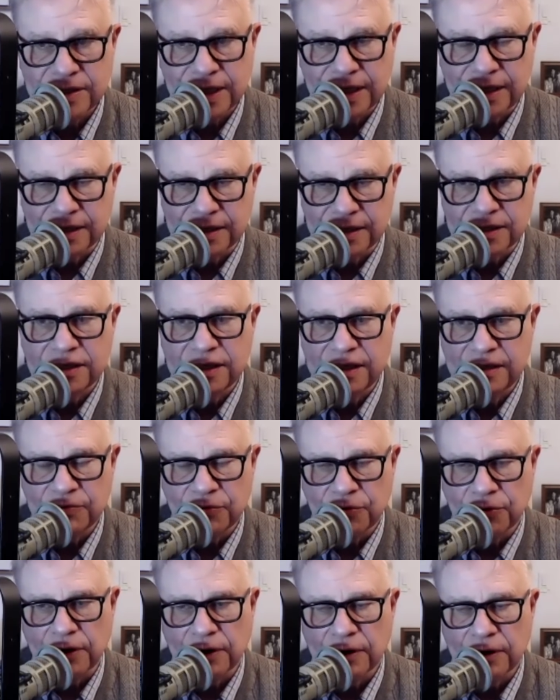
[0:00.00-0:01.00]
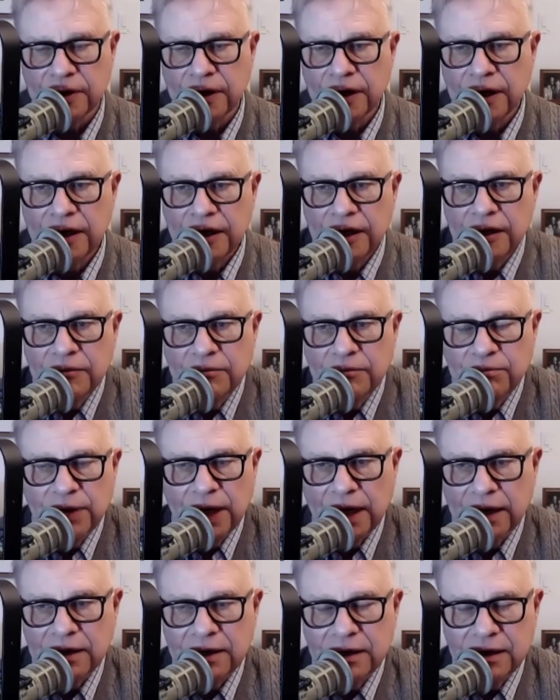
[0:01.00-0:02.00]
can see more,
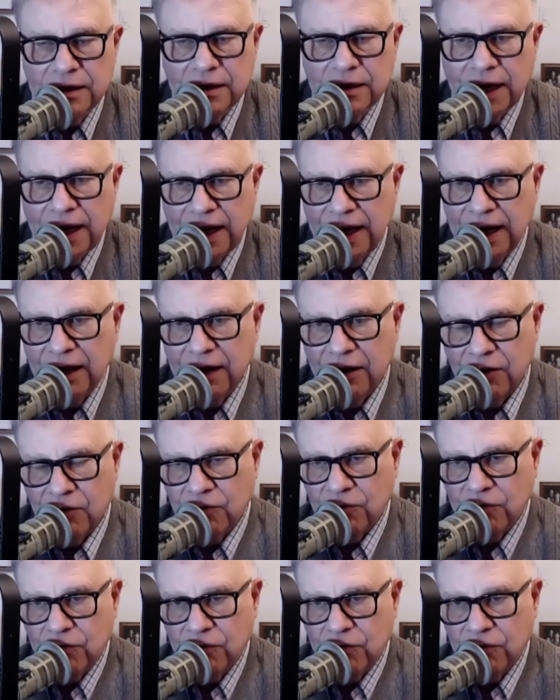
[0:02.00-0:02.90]
but how